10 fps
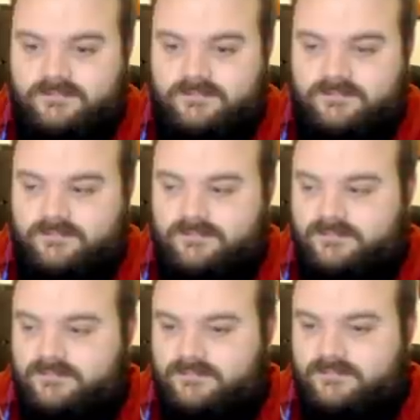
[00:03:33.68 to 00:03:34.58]

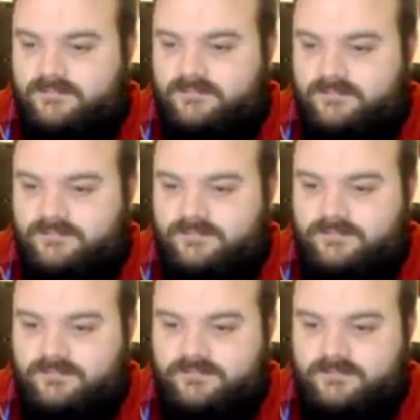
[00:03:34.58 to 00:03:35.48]

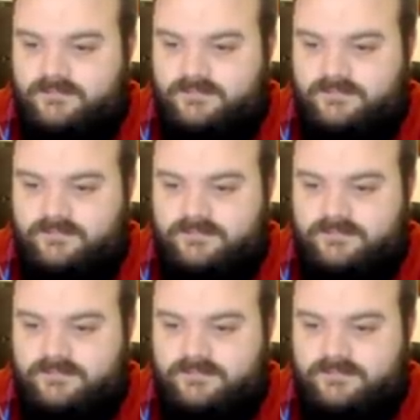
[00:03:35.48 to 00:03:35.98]
No words are spoken by the person on screen.